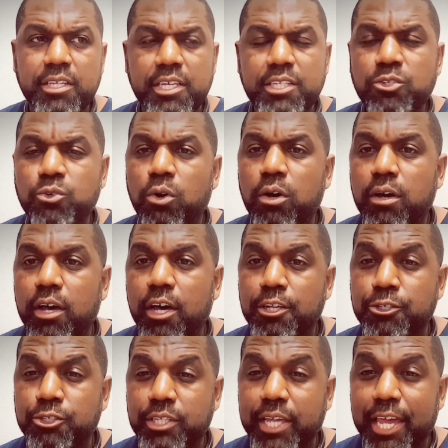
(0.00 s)
get to an
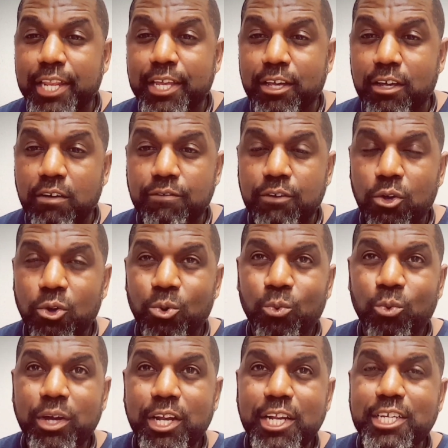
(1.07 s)
understanding of
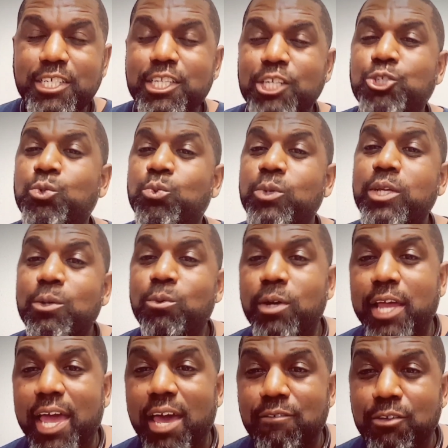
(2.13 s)
what it is that you really want
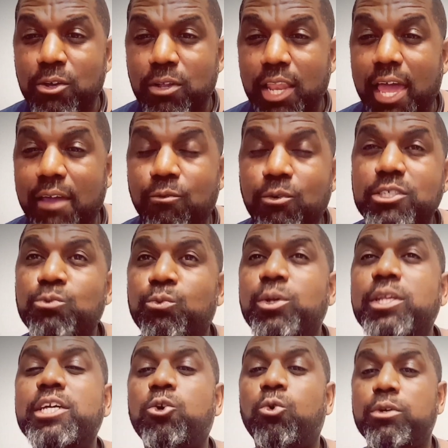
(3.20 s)
to have in your life, what's
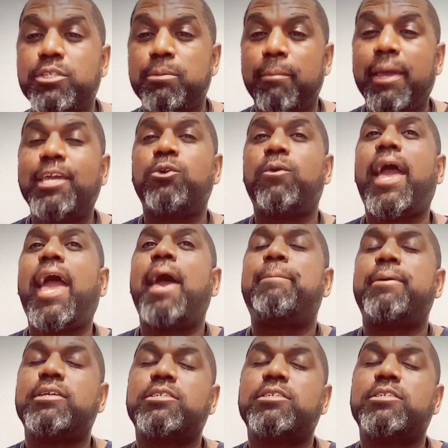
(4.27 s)
really going to make you happy.